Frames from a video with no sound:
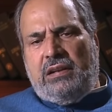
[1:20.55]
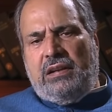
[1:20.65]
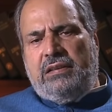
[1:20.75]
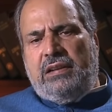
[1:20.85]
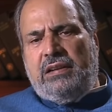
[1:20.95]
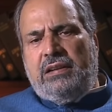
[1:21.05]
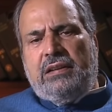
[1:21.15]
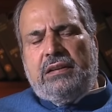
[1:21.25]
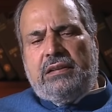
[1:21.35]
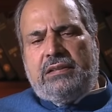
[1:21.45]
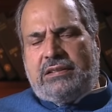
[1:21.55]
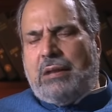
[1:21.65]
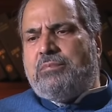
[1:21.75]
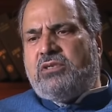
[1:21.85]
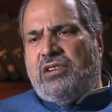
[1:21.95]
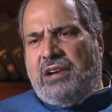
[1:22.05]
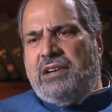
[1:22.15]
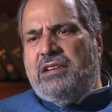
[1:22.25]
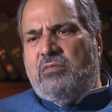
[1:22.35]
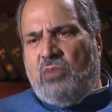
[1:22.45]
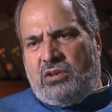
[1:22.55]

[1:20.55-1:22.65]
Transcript: in the subterranean